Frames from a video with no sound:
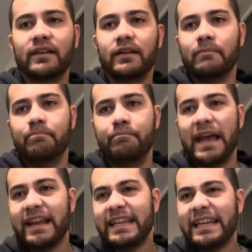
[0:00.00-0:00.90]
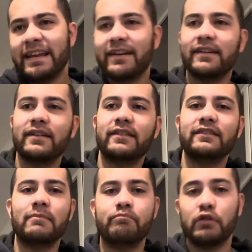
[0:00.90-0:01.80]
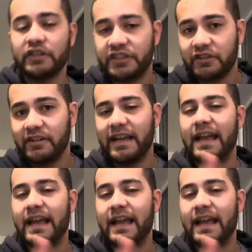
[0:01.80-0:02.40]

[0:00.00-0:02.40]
Benny the Butcher